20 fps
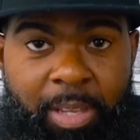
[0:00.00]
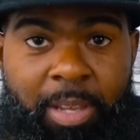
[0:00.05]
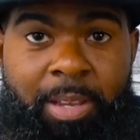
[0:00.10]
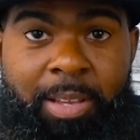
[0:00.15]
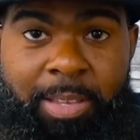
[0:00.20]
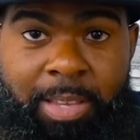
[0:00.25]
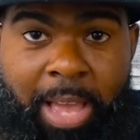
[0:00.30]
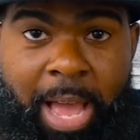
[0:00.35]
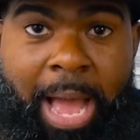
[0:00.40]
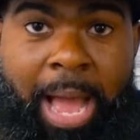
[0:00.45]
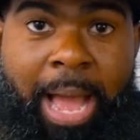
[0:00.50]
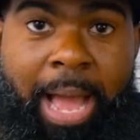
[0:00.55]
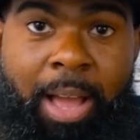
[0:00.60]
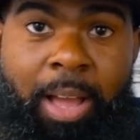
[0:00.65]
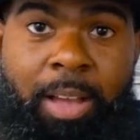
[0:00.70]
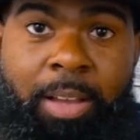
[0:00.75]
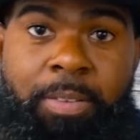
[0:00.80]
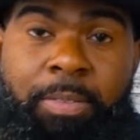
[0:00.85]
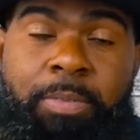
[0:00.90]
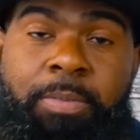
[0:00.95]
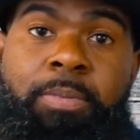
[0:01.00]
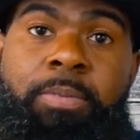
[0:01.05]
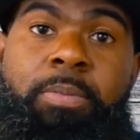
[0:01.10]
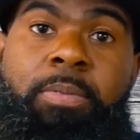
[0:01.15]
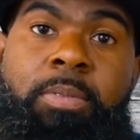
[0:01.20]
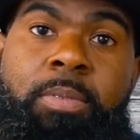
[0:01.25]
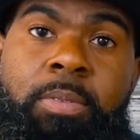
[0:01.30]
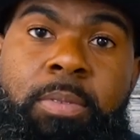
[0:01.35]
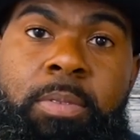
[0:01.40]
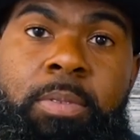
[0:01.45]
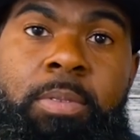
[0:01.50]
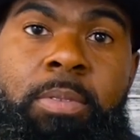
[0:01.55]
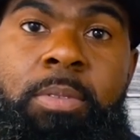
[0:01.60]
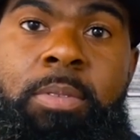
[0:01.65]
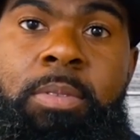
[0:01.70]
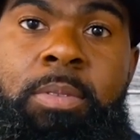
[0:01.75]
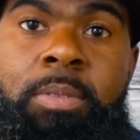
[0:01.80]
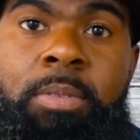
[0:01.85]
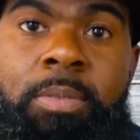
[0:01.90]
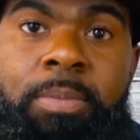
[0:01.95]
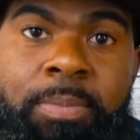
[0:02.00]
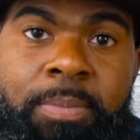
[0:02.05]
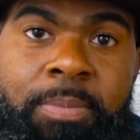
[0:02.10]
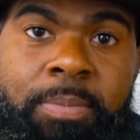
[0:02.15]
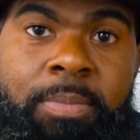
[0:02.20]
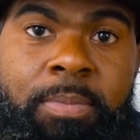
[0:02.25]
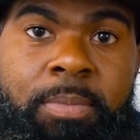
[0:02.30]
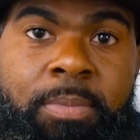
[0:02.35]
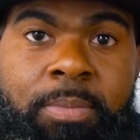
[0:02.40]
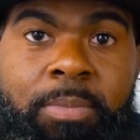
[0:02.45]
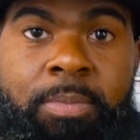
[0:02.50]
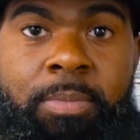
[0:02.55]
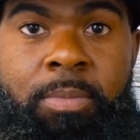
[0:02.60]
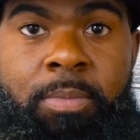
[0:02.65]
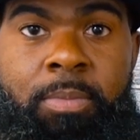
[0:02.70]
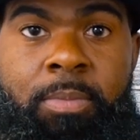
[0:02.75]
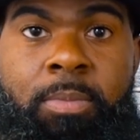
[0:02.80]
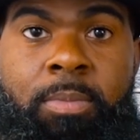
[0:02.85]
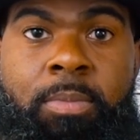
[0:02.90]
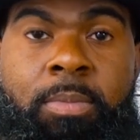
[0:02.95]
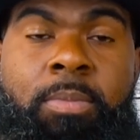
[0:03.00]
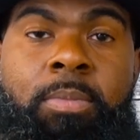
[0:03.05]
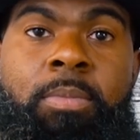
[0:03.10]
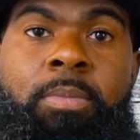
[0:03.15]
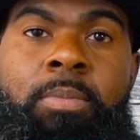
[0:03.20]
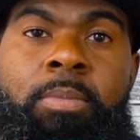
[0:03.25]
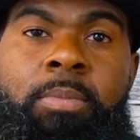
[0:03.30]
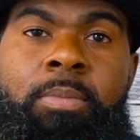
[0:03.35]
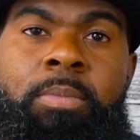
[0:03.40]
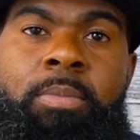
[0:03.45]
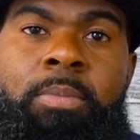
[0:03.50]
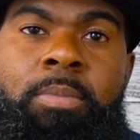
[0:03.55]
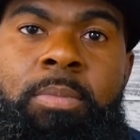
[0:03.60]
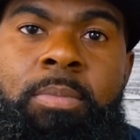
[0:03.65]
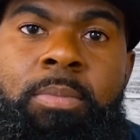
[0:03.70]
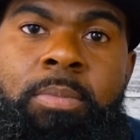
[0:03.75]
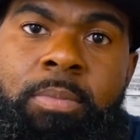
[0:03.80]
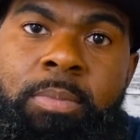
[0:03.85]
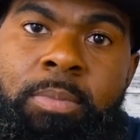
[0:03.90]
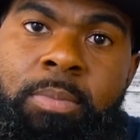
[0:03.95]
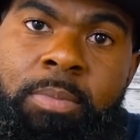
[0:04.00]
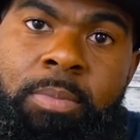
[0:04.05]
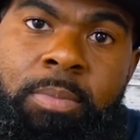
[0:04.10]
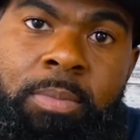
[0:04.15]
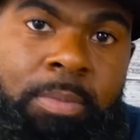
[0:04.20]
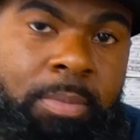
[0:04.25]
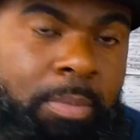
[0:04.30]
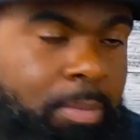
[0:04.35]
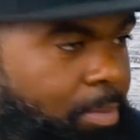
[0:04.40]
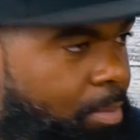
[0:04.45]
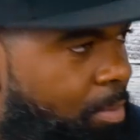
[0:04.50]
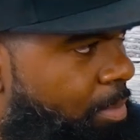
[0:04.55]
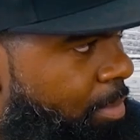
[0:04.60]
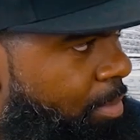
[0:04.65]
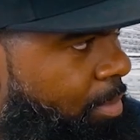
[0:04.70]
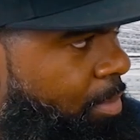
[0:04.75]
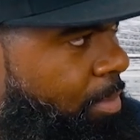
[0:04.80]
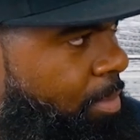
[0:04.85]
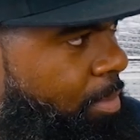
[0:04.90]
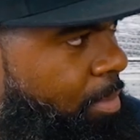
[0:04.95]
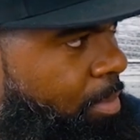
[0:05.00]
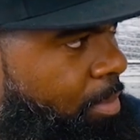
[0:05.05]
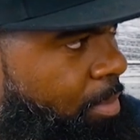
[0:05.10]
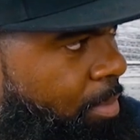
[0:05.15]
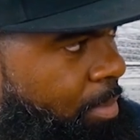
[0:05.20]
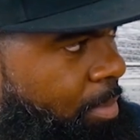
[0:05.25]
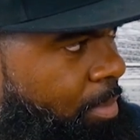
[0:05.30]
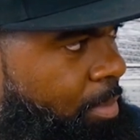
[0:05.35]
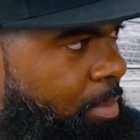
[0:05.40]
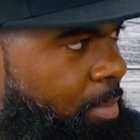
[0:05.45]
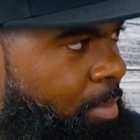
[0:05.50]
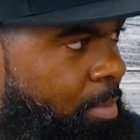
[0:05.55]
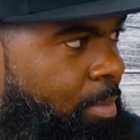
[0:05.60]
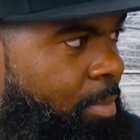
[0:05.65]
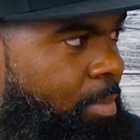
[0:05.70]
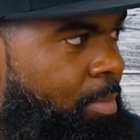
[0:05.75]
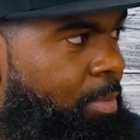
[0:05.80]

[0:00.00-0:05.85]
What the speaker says: This person isn't speaking.